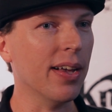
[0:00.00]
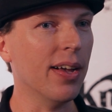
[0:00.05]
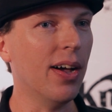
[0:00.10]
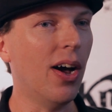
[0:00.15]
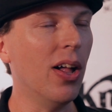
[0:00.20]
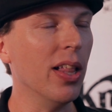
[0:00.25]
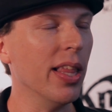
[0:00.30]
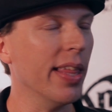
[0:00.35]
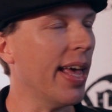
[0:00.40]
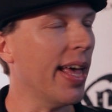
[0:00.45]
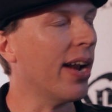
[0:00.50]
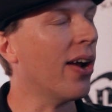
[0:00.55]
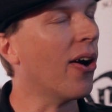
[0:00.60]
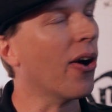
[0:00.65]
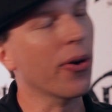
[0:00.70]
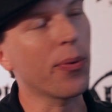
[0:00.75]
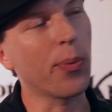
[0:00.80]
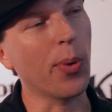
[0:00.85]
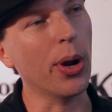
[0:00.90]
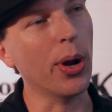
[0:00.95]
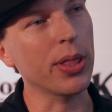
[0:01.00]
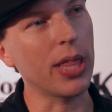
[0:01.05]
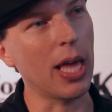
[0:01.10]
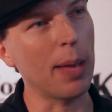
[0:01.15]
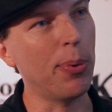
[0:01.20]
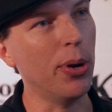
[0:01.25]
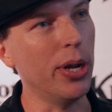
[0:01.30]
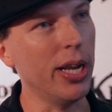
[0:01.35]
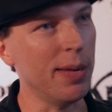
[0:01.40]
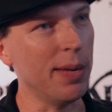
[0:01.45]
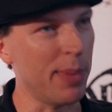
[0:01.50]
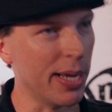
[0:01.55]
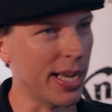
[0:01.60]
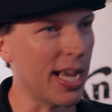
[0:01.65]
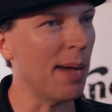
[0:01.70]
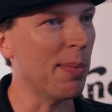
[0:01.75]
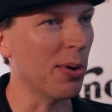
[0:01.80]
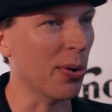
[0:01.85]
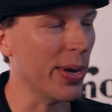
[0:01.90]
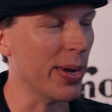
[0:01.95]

all of that hard work that I put in become a